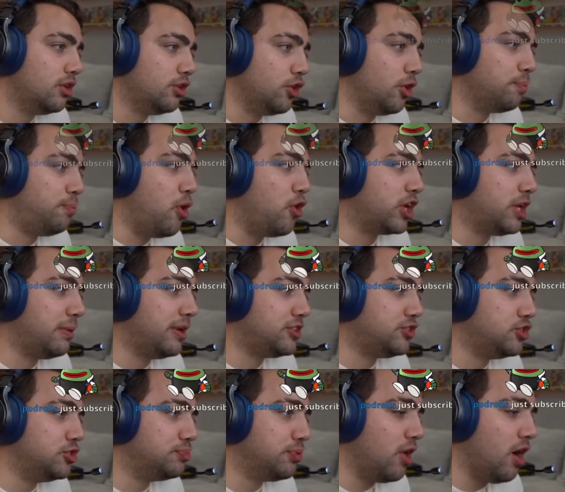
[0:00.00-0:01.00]
You're in
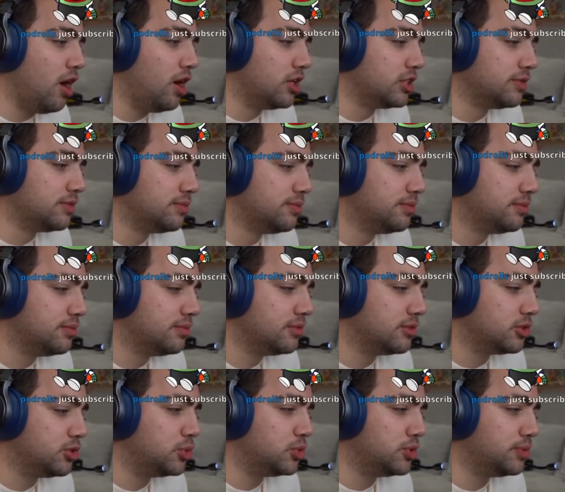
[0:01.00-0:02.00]
Pokimane's new blog?
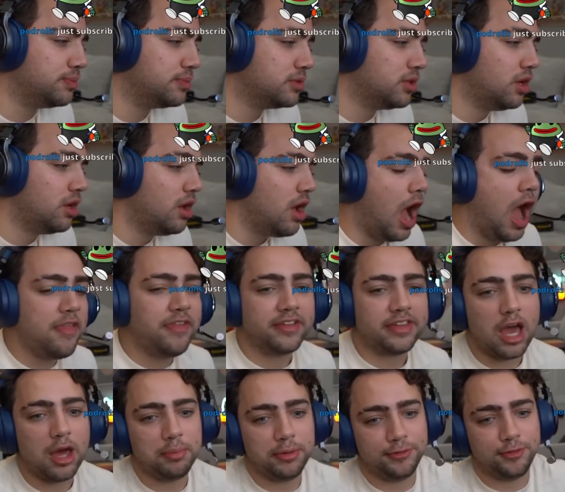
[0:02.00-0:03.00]
Cool. I
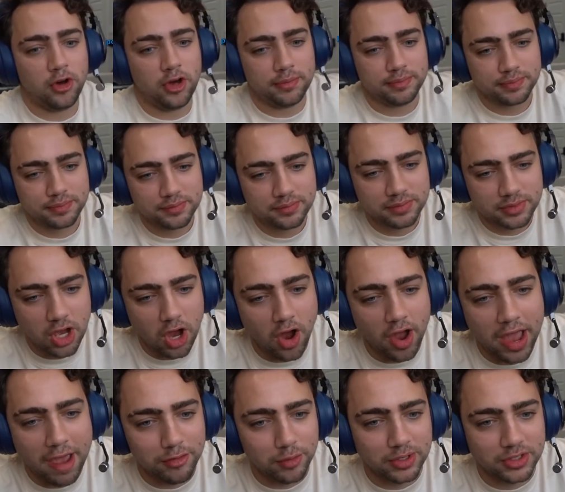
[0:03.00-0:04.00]
think that'd be fun.
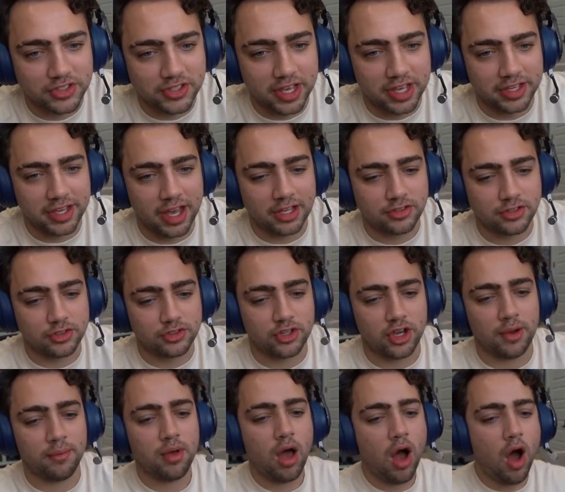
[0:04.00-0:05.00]
Alright, everyone's saying yes. Let's
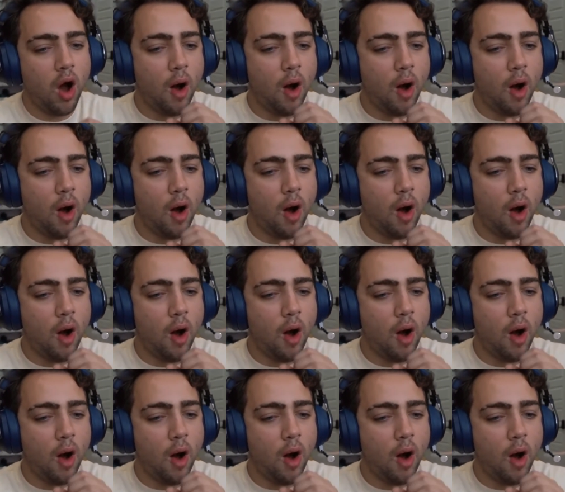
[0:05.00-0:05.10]
go.